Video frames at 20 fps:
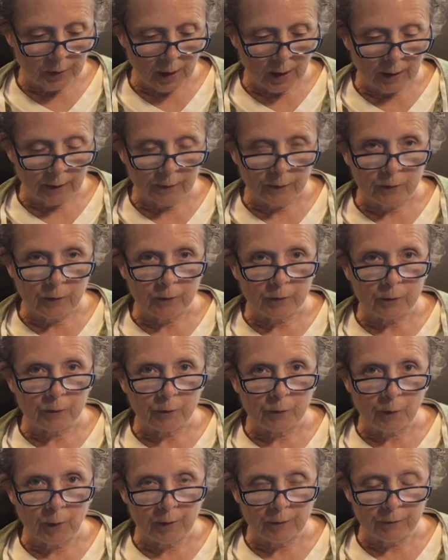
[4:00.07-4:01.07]
I,
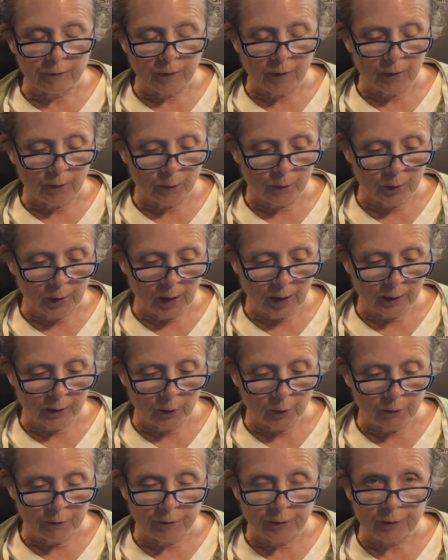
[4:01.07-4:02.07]
grandfather and I
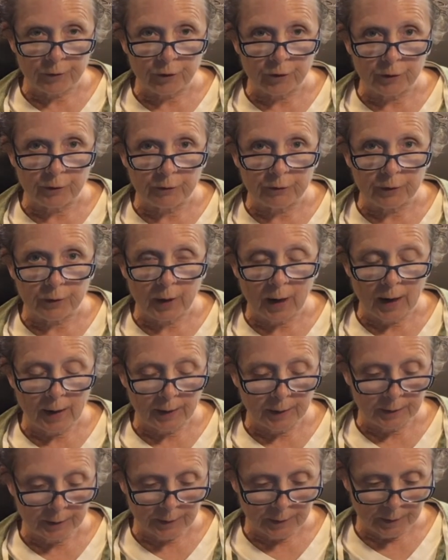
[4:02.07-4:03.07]
go fishing for
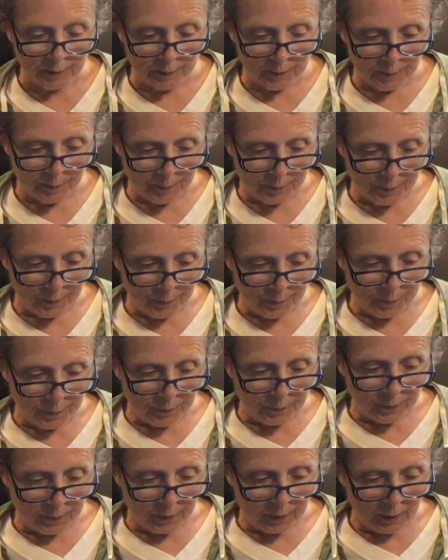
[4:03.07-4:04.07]
haddock.
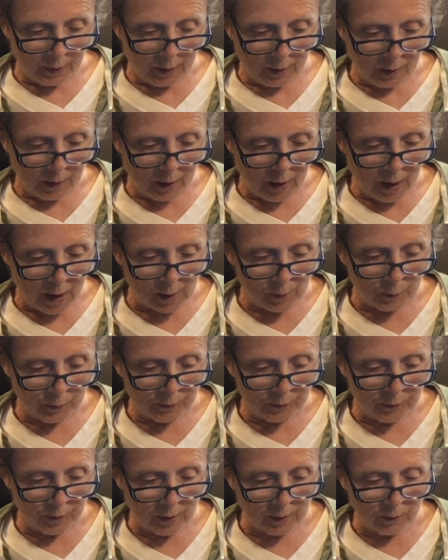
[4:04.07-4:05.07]
I would
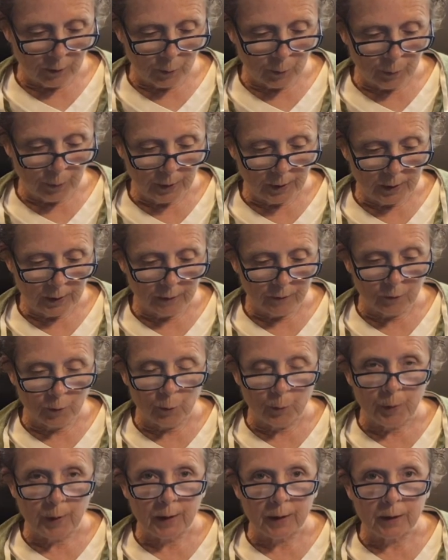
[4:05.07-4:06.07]
say the pig of the
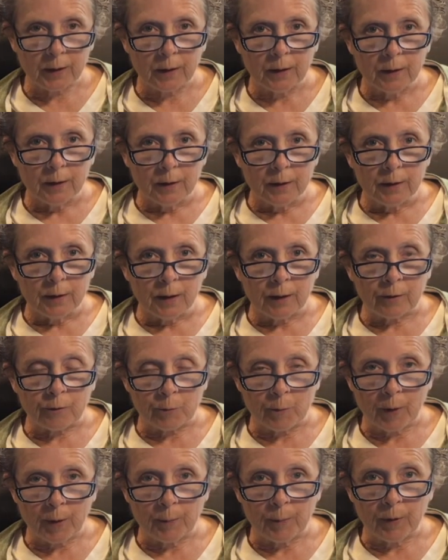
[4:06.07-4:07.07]
pig is
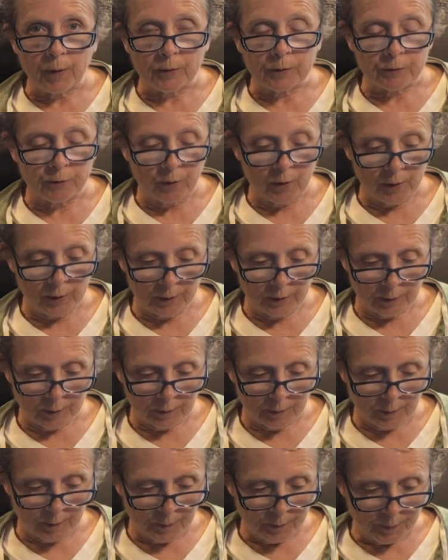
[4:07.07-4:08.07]
my best friend.
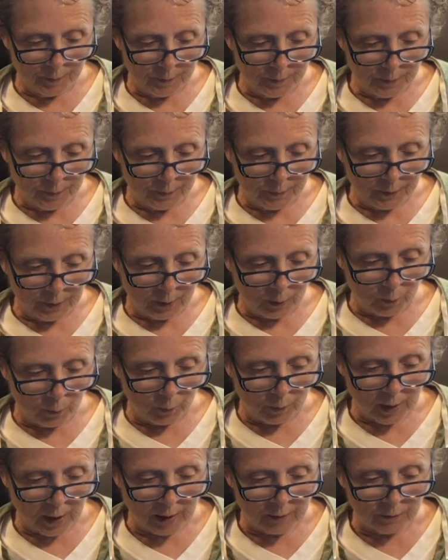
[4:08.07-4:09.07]

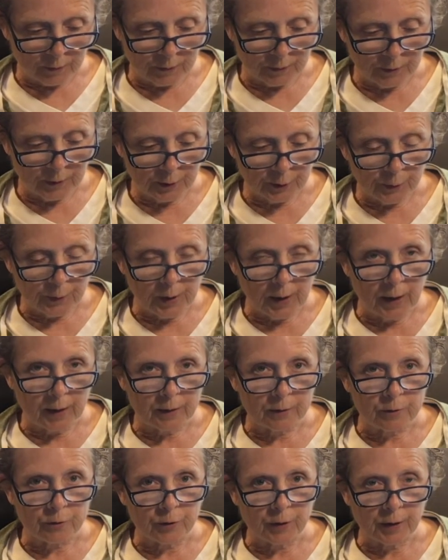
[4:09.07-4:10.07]
We have a secret
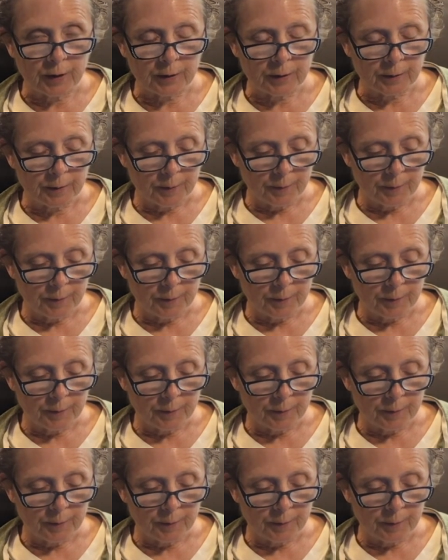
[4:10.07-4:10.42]
handshake.